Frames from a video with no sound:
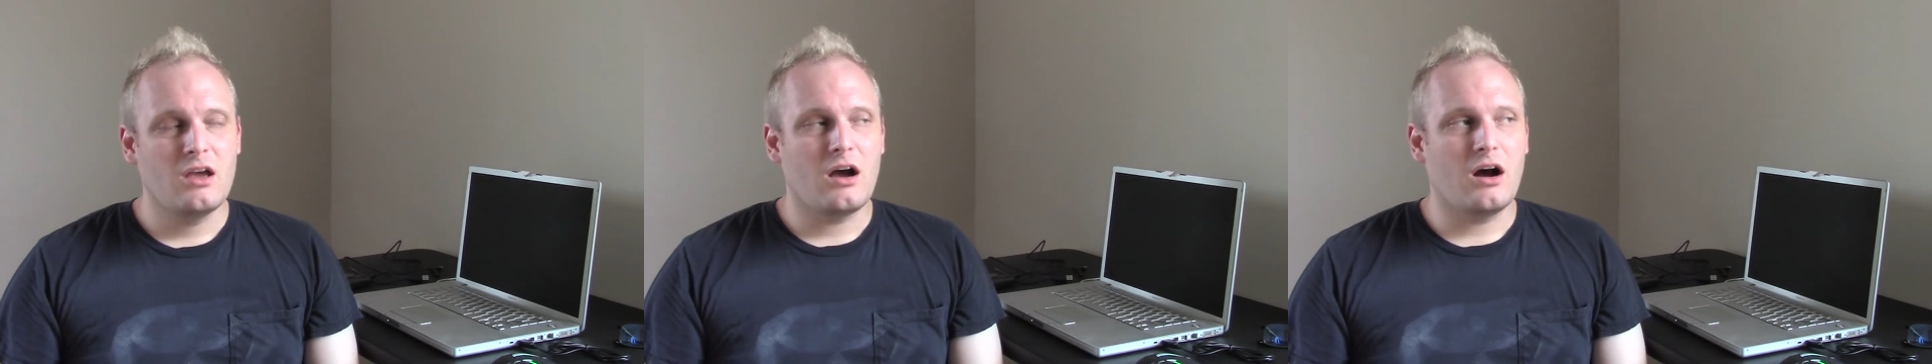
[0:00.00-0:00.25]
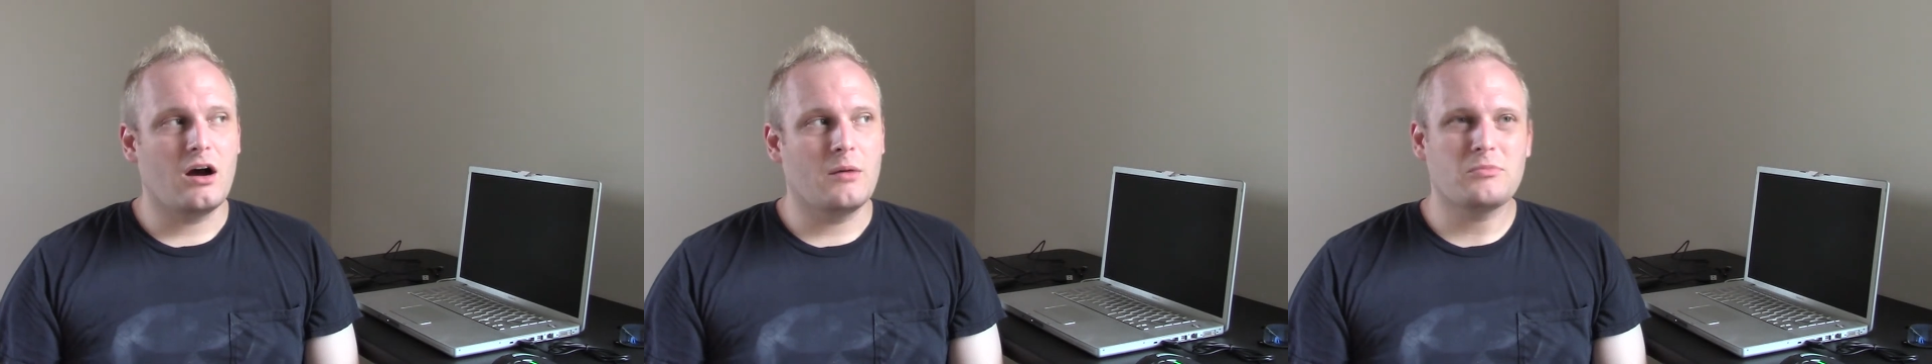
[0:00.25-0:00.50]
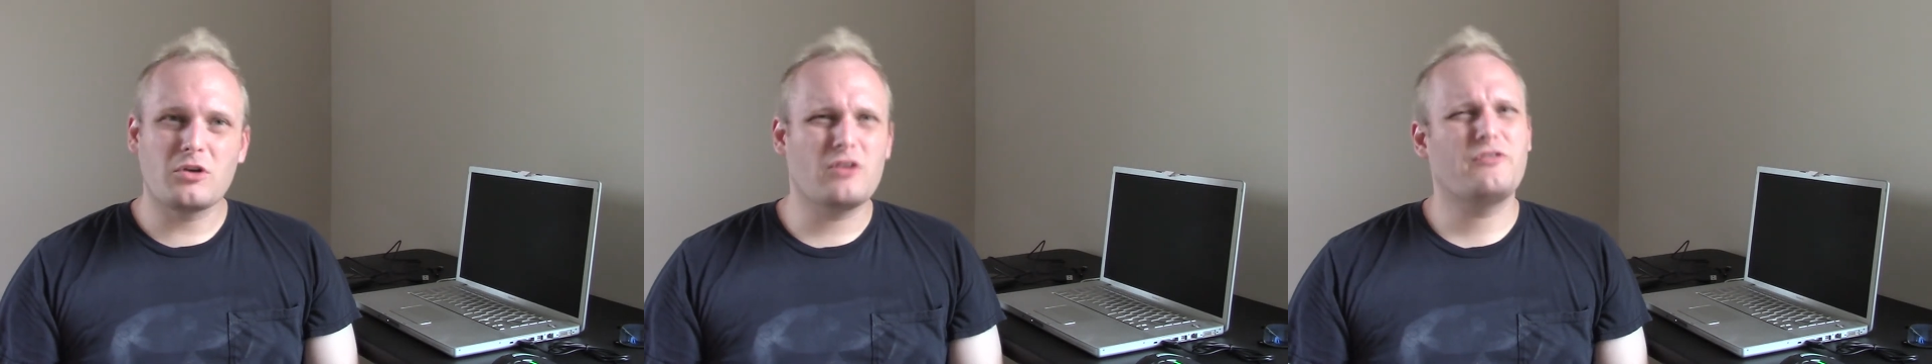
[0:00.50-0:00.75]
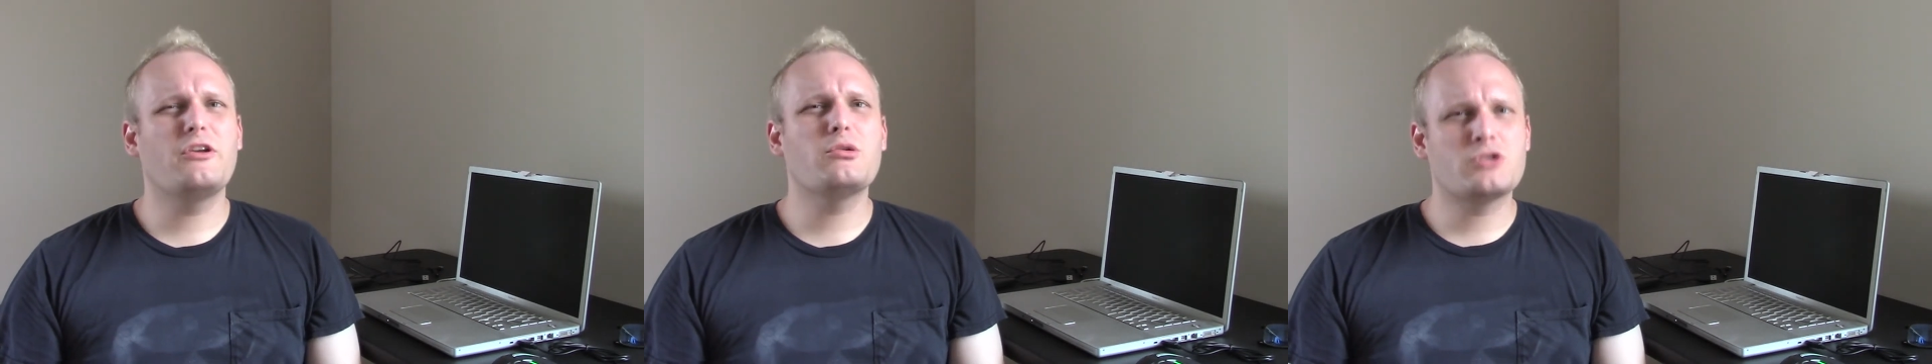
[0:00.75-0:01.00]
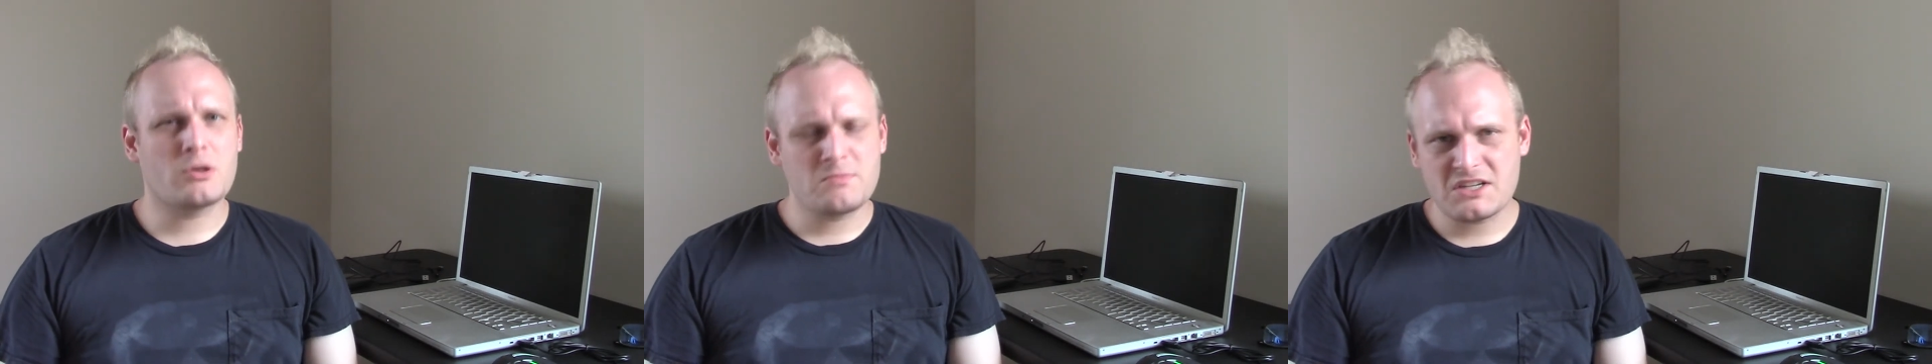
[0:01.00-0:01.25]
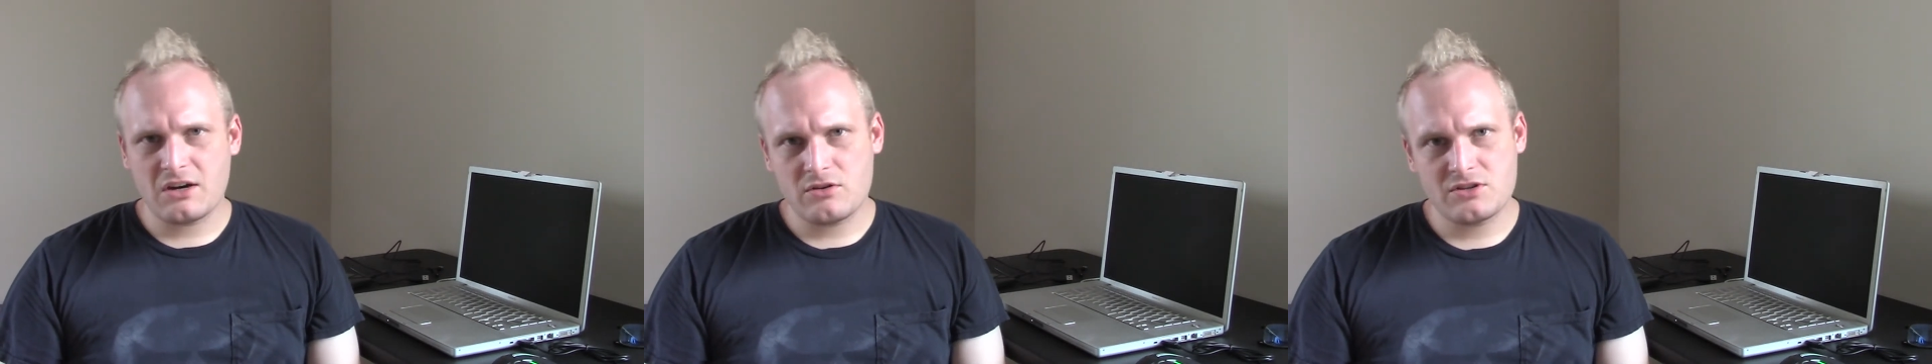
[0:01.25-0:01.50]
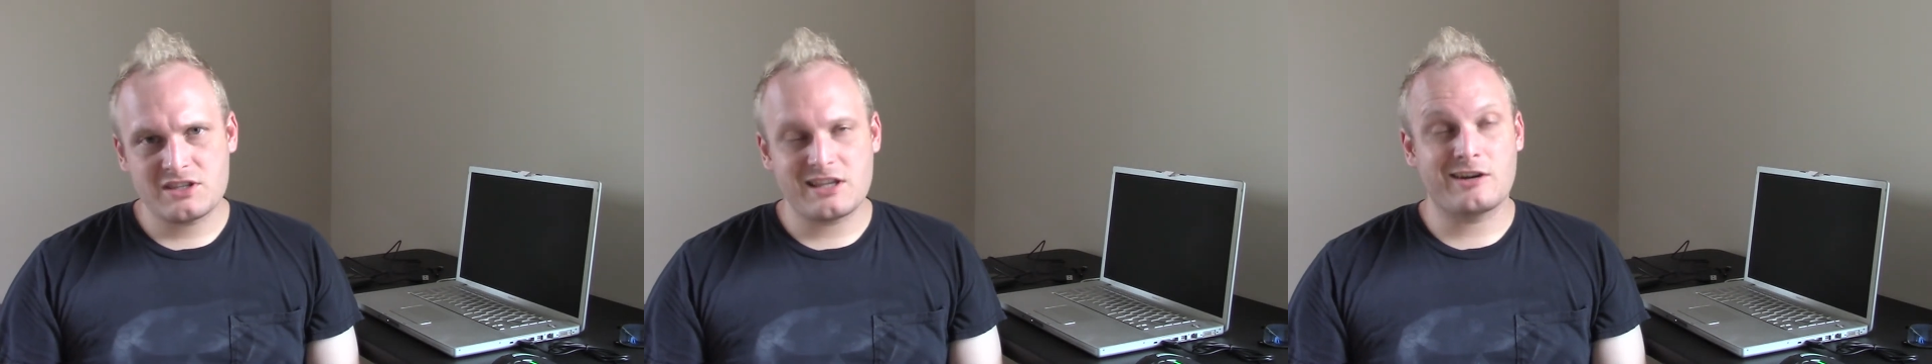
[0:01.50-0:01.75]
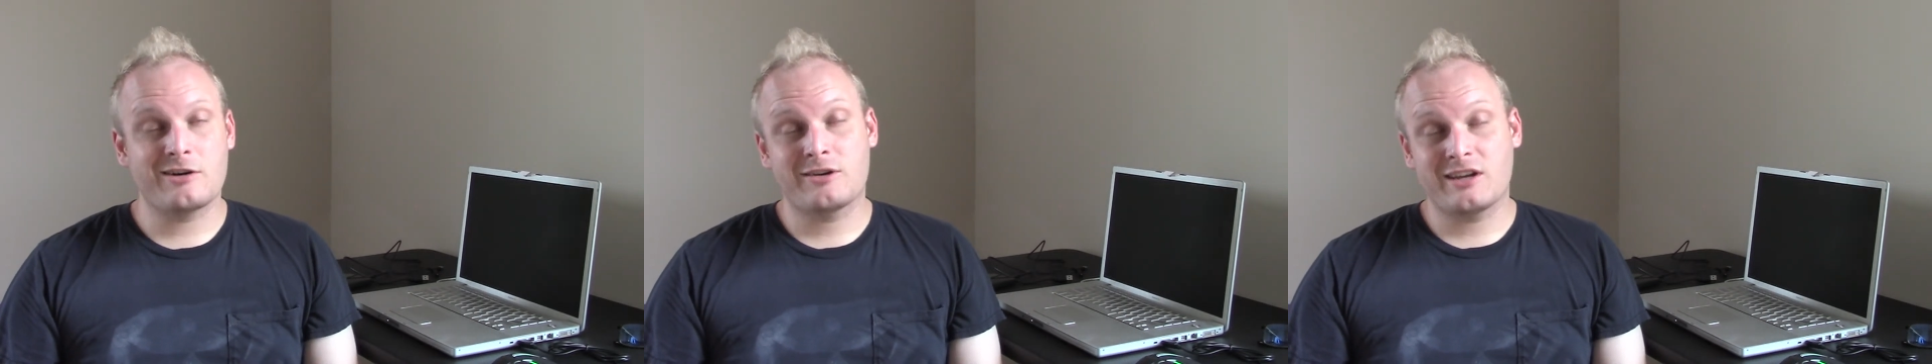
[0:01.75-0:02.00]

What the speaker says: There are a few jump scares that are